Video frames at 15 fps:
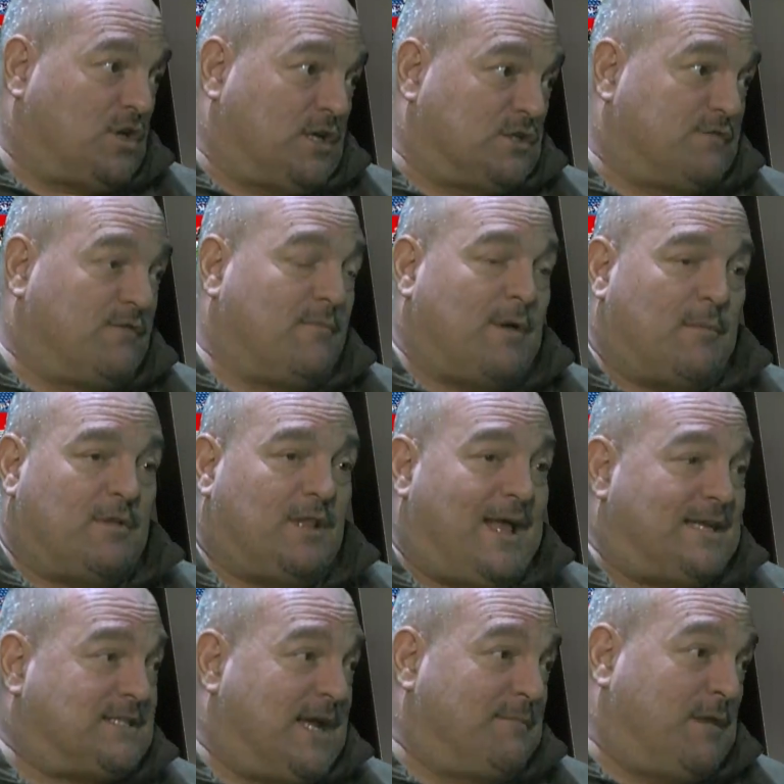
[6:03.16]
because if you remember the
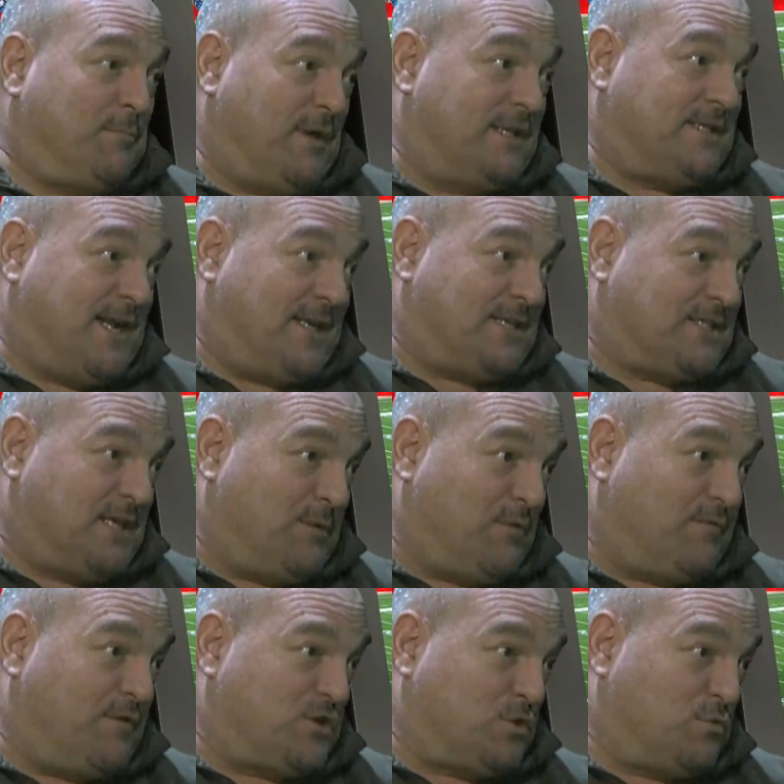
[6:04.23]
last time they played Tennessee
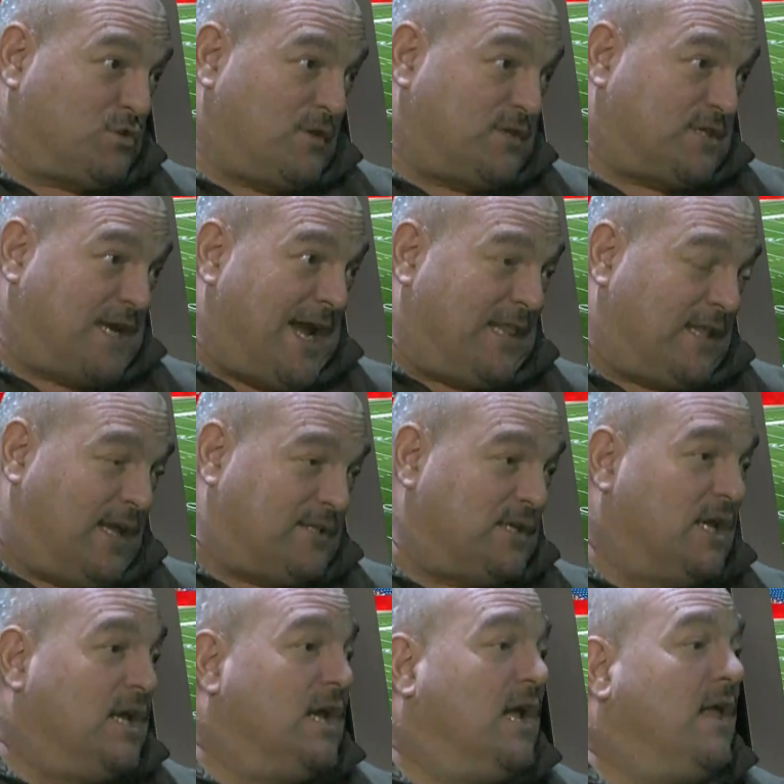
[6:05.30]
when Fisher was on the sidelines,
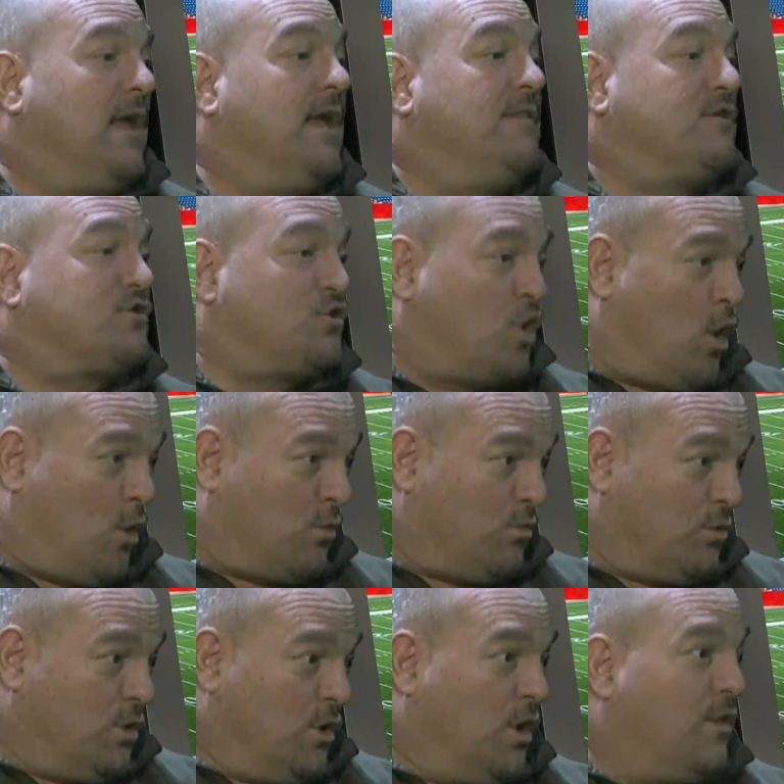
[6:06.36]
in the
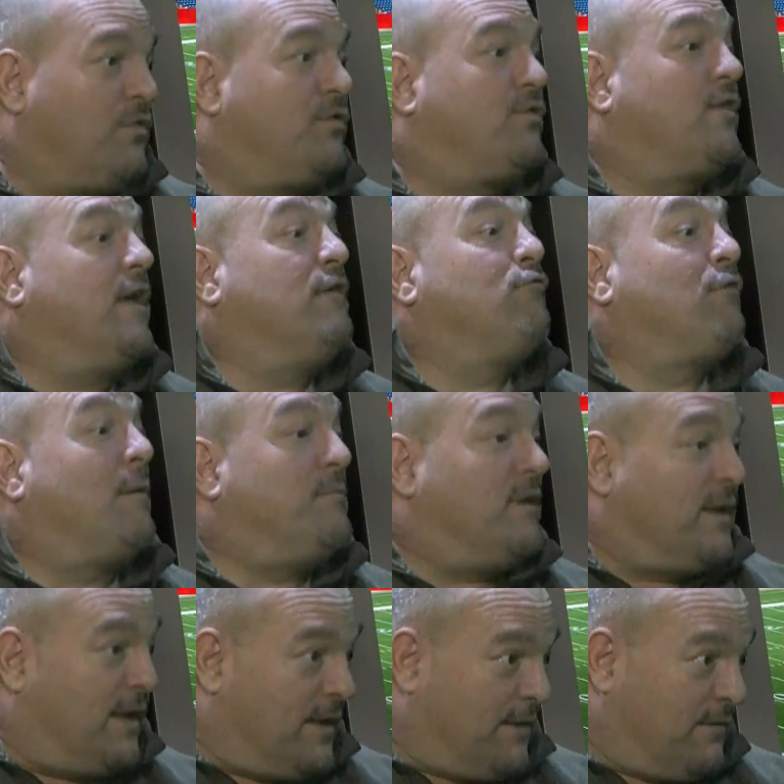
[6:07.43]
snow, they rubbed
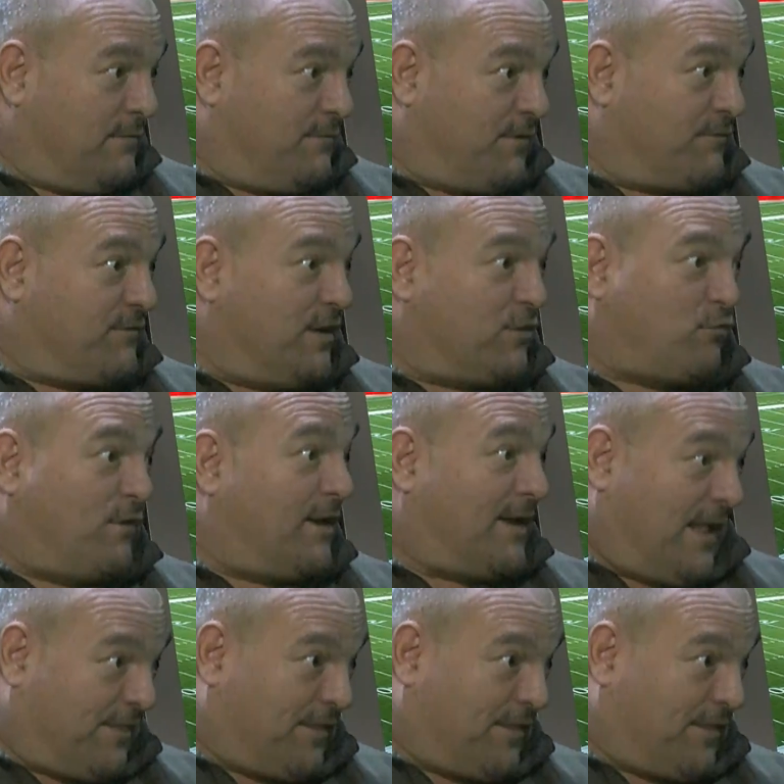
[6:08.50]
it in 53-0.